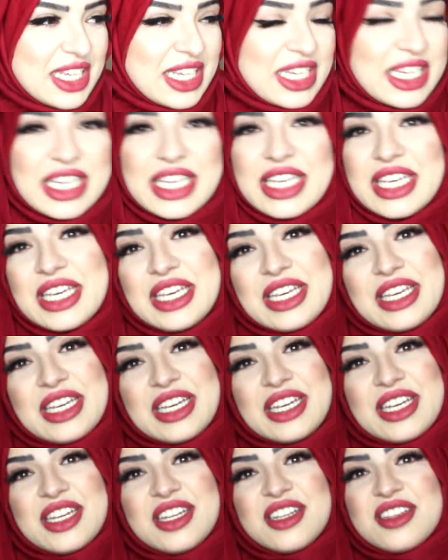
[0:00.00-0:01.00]

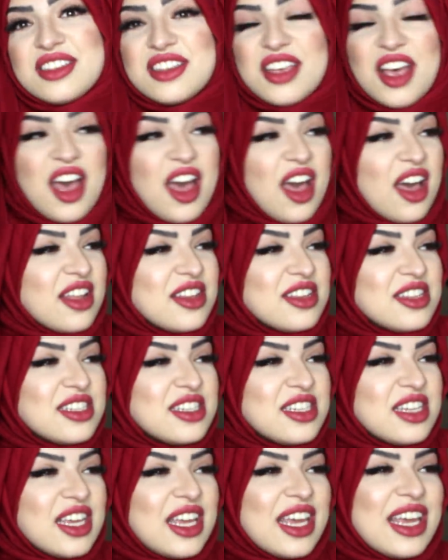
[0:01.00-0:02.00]
He
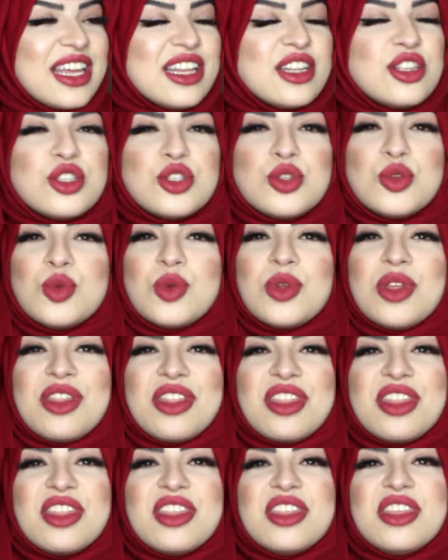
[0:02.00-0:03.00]
turns into
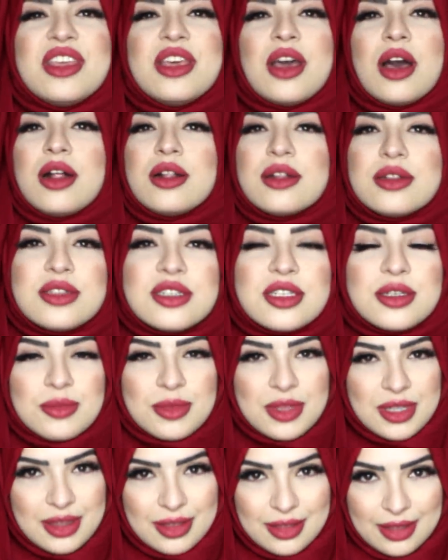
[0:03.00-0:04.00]
the
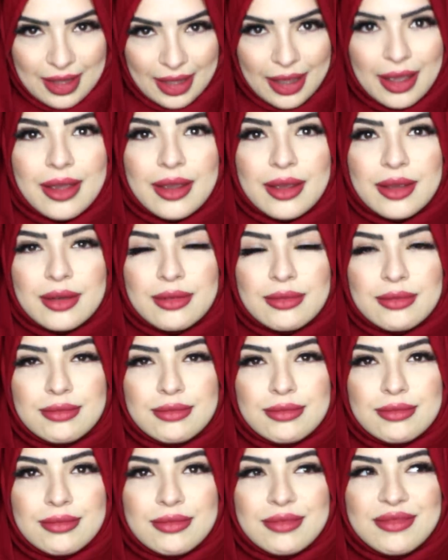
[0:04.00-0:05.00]
ultimate dick
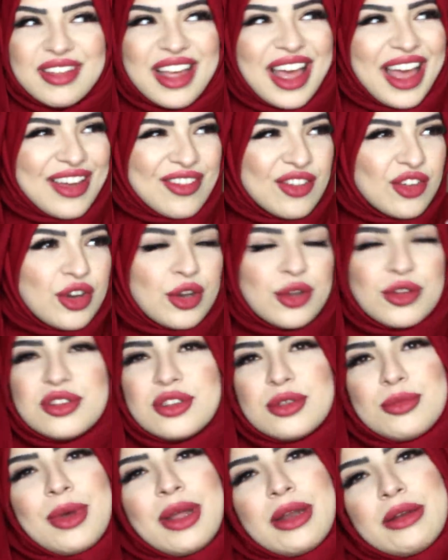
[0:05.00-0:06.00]
ever known
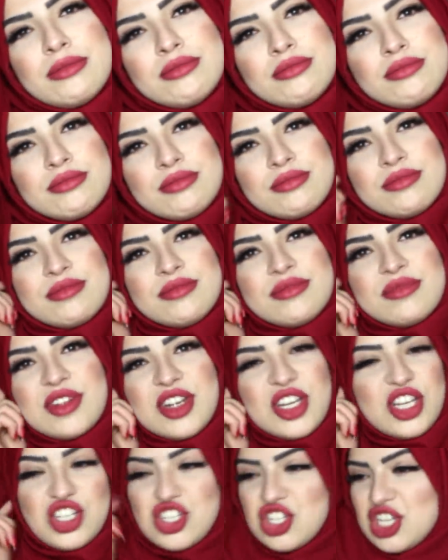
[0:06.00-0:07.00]
to man.
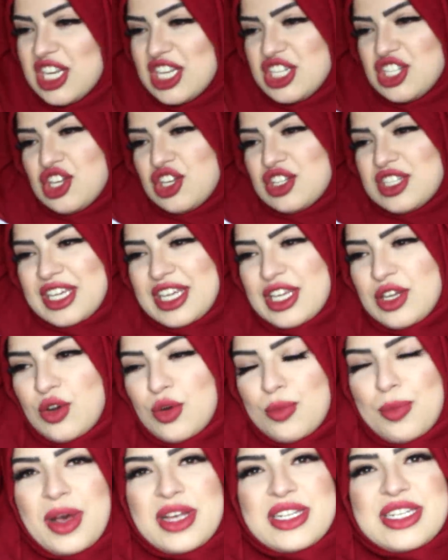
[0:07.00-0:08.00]
He just literally looks like he
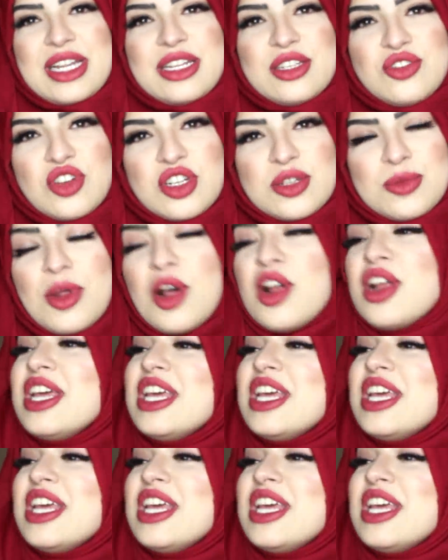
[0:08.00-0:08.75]
got a personality transplant.